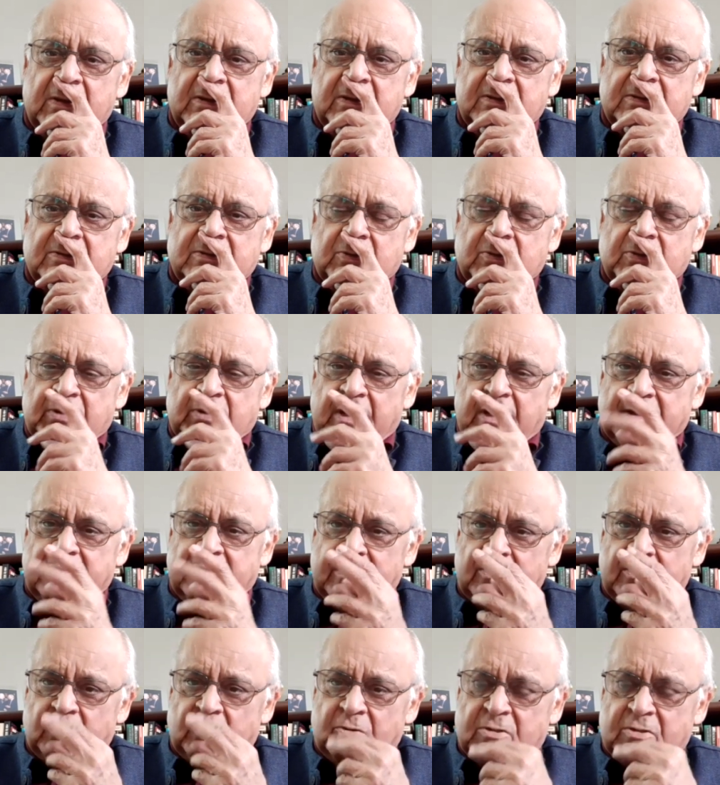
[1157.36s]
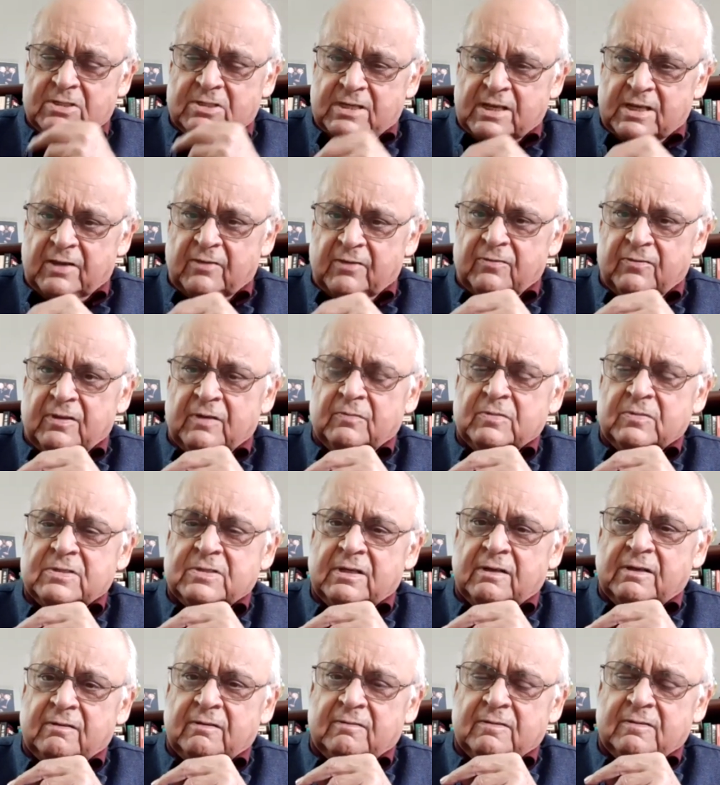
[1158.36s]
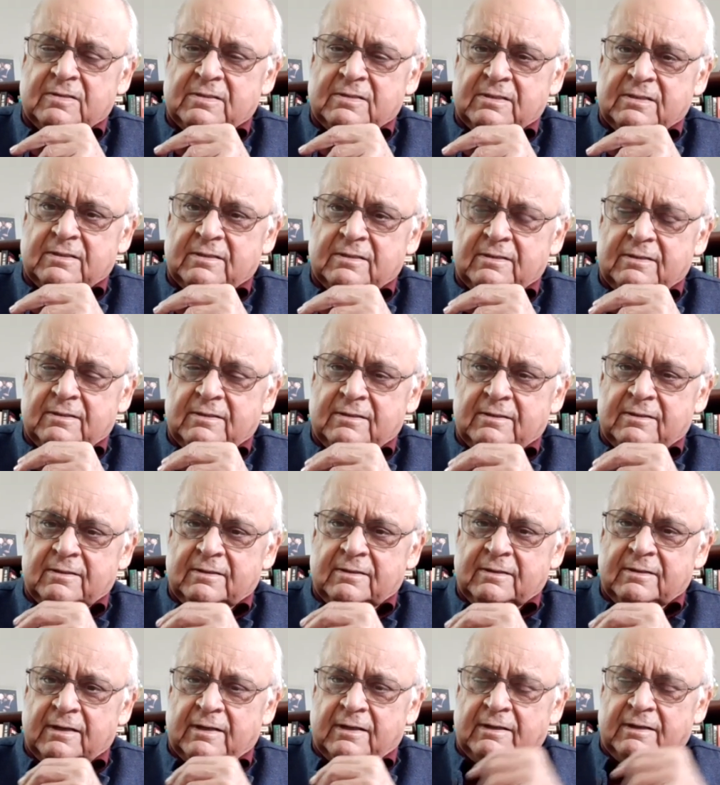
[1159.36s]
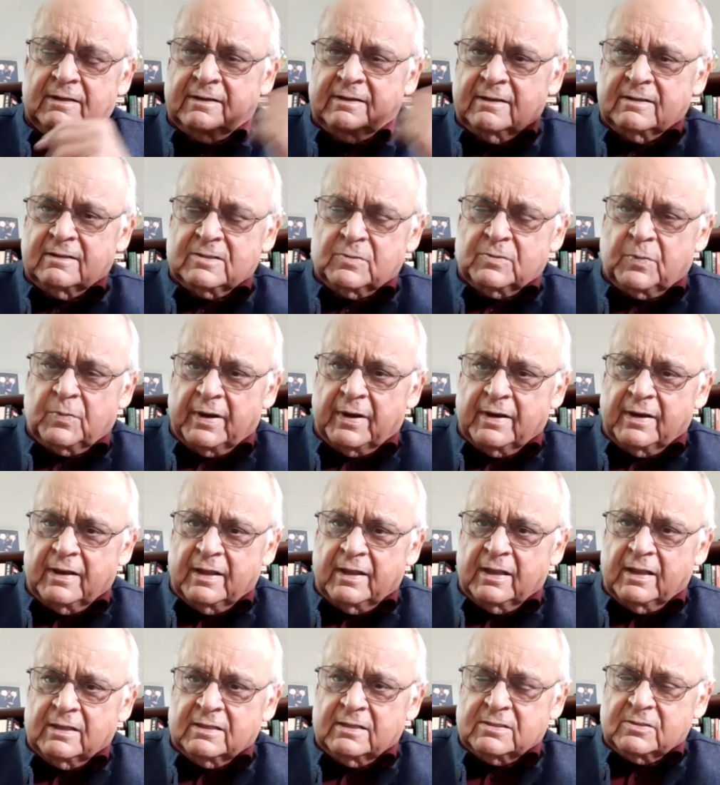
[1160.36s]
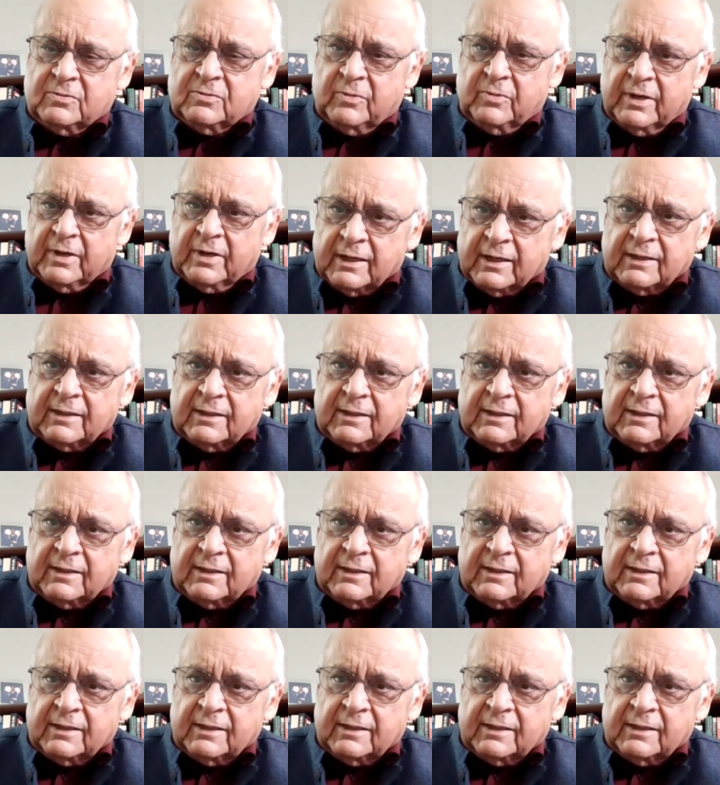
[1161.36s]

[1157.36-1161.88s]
so that they could save themselves and let it spread elsewhere?